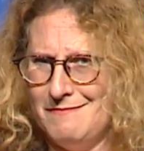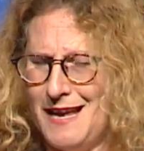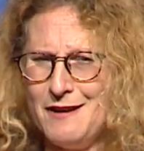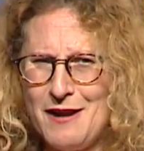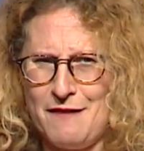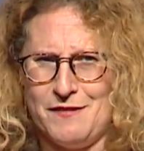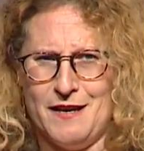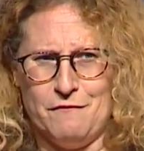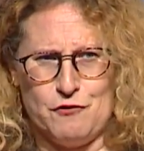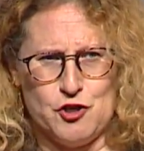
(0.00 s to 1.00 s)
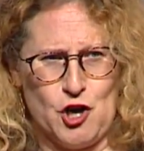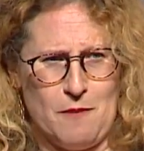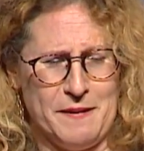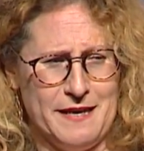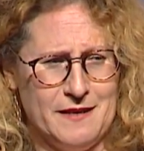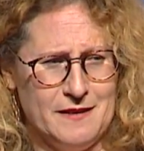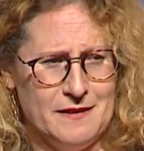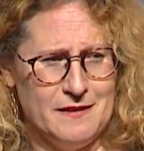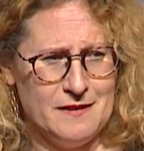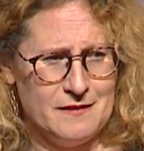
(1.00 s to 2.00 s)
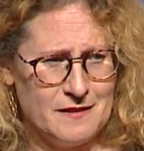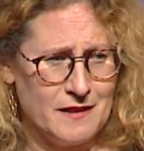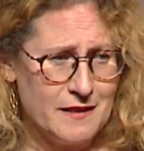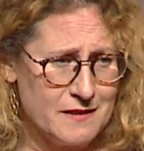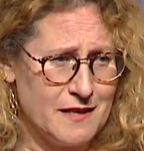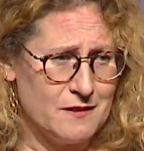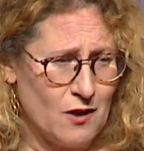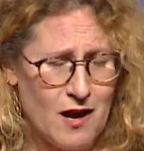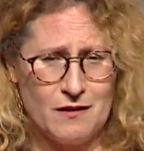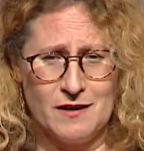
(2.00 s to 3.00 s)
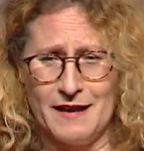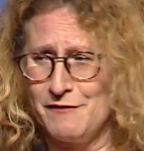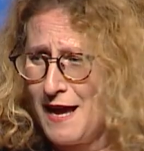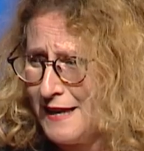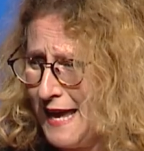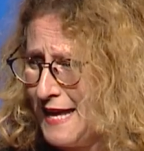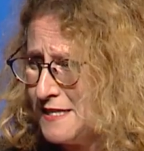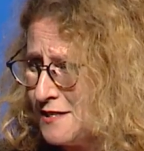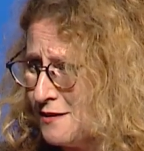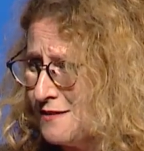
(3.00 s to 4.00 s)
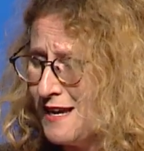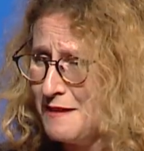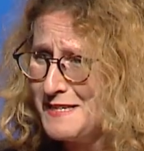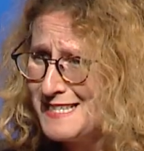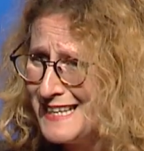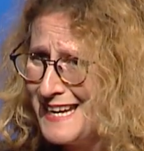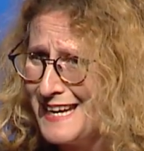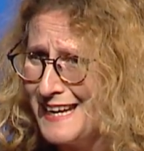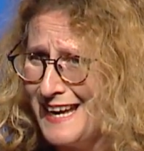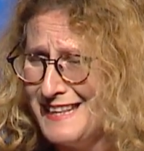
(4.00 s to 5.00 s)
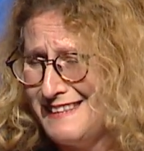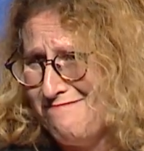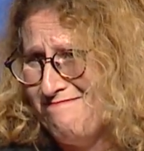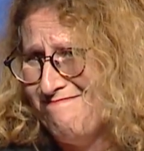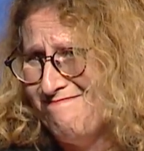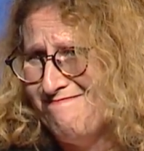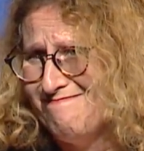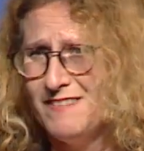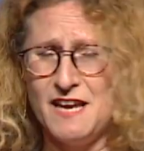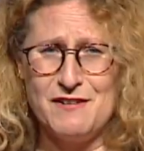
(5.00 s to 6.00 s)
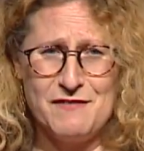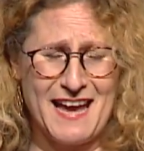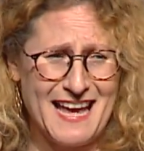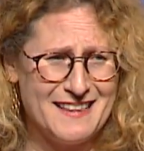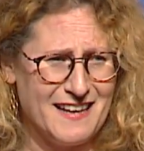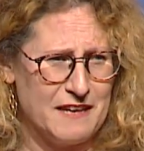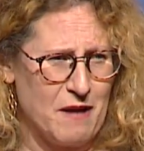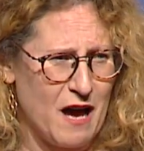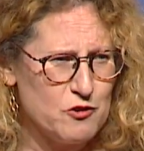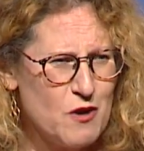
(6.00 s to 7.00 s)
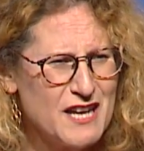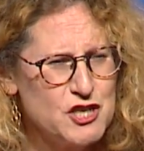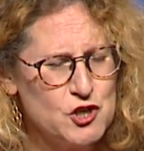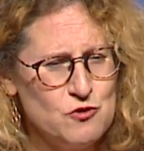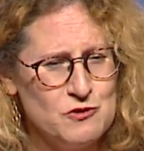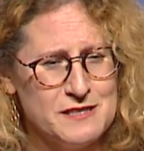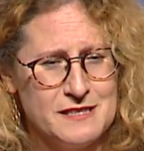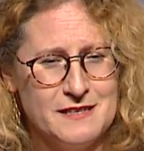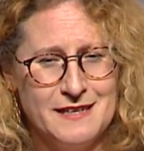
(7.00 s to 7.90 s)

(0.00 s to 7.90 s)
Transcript: I don't have time for shopping. TikTok, I've got cancer, time is clicking. And even if I had time, how do I choose?